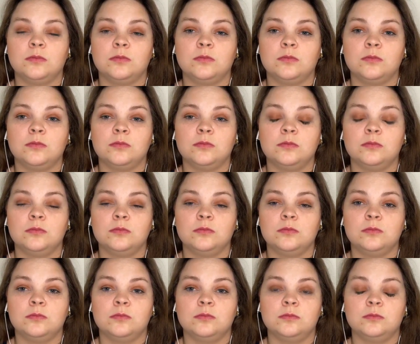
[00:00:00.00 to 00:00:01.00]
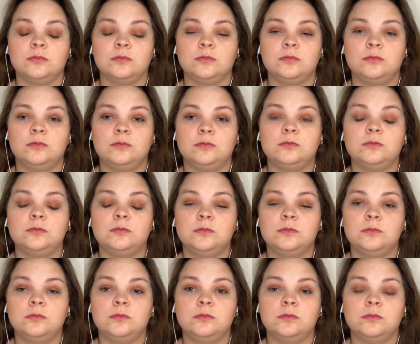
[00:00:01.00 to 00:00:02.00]

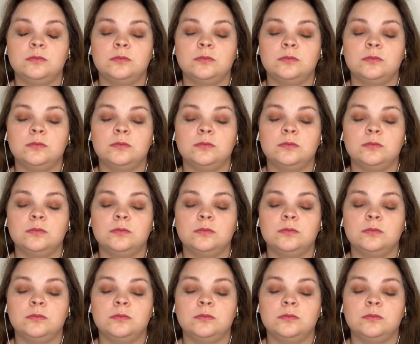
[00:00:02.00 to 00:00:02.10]
This person isn't speaking.